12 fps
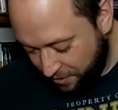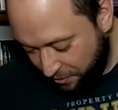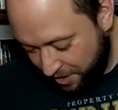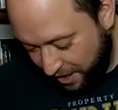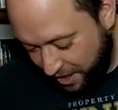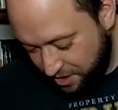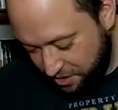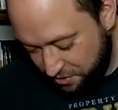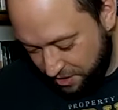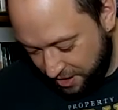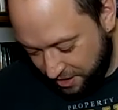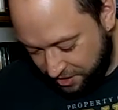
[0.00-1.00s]
when they do
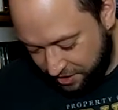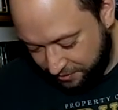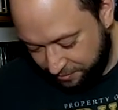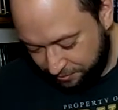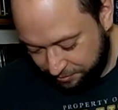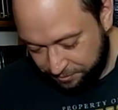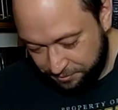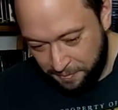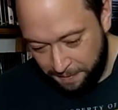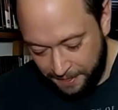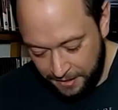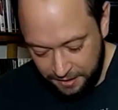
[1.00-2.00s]
this,
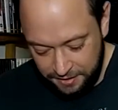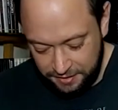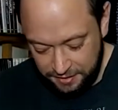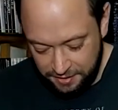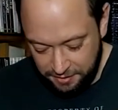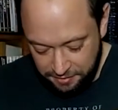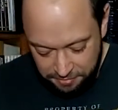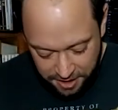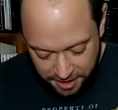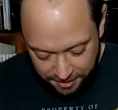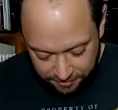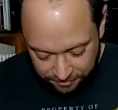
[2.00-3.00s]

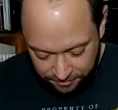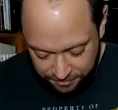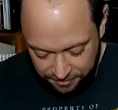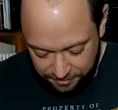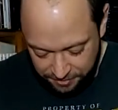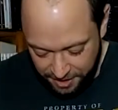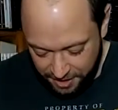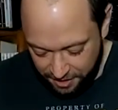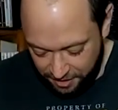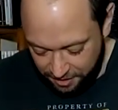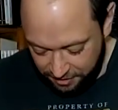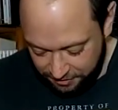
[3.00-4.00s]
but we got it
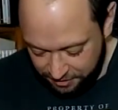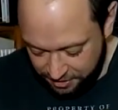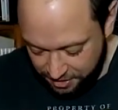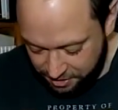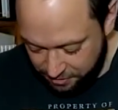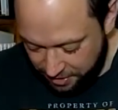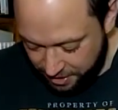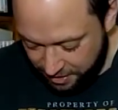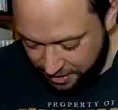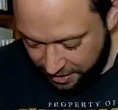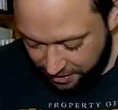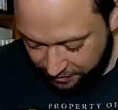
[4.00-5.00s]
all
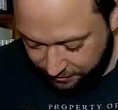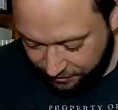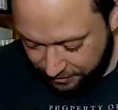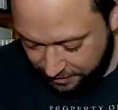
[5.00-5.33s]
situated now.